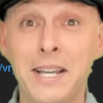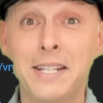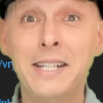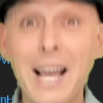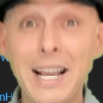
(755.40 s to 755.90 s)

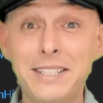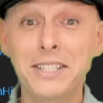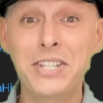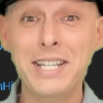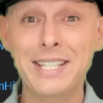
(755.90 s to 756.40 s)
Knight to
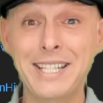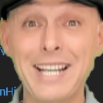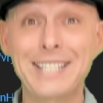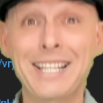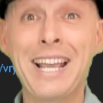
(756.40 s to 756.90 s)

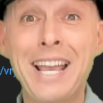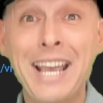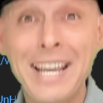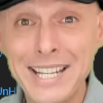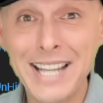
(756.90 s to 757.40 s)
g6,
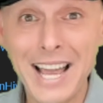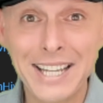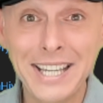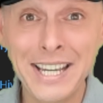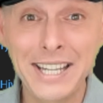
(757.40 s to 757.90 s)
hitting
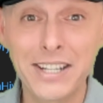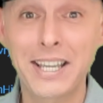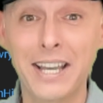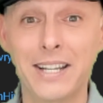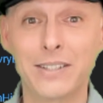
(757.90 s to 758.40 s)
that king
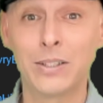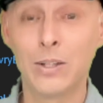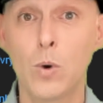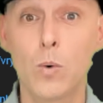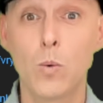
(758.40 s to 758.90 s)
again.
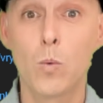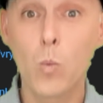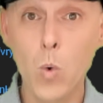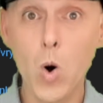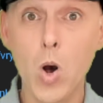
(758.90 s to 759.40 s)

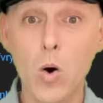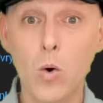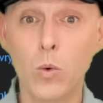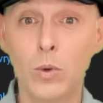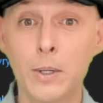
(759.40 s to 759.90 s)

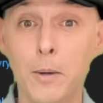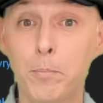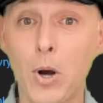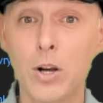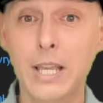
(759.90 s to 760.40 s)
Whoa.
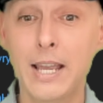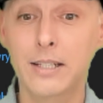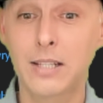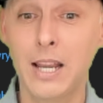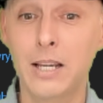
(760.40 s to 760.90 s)
Pawn can't
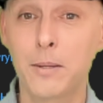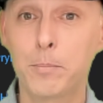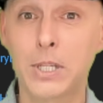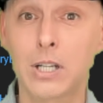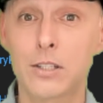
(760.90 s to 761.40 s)
take
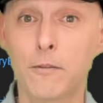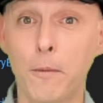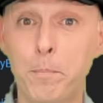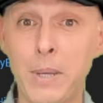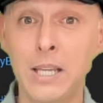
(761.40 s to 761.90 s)
because of a
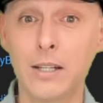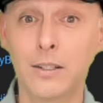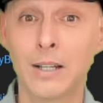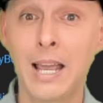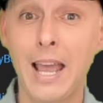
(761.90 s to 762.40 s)
pin.
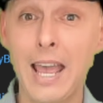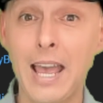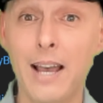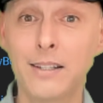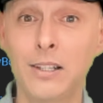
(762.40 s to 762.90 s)

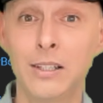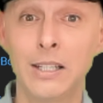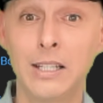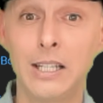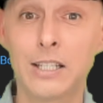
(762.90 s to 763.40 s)
And
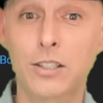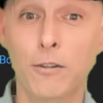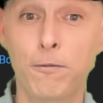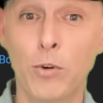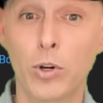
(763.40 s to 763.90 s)
it's a
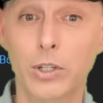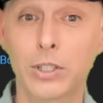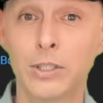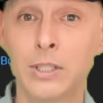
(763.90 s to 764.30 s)
fork.